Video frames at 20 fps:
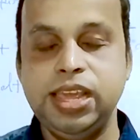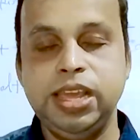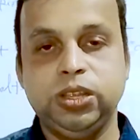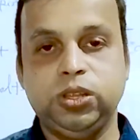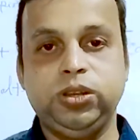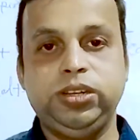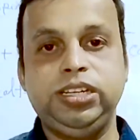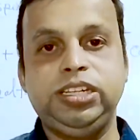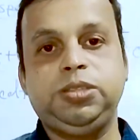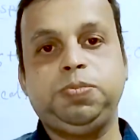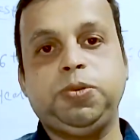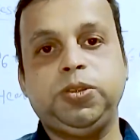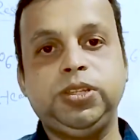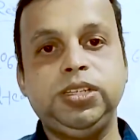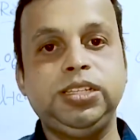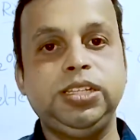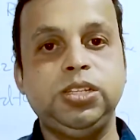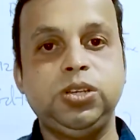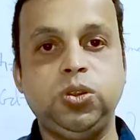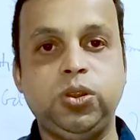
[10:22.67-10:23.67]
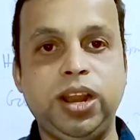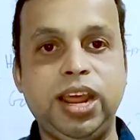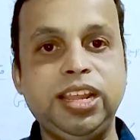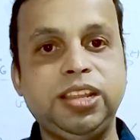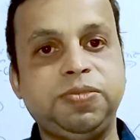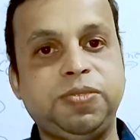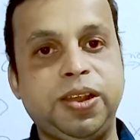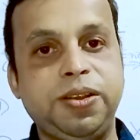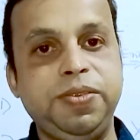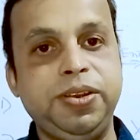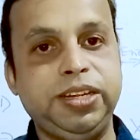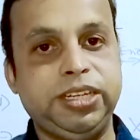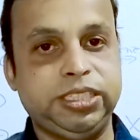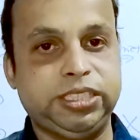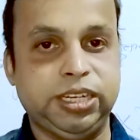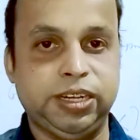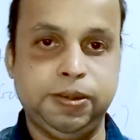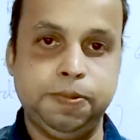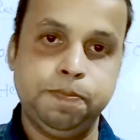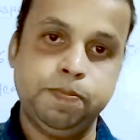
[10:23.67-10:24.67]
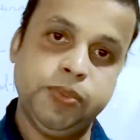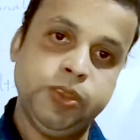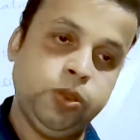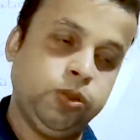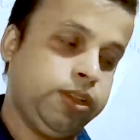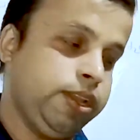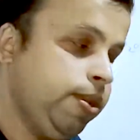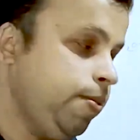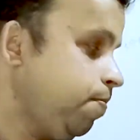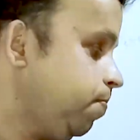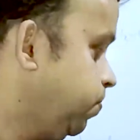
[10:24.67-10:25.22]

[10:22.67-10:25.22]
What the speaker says: So this process is known as fermentation. Okay.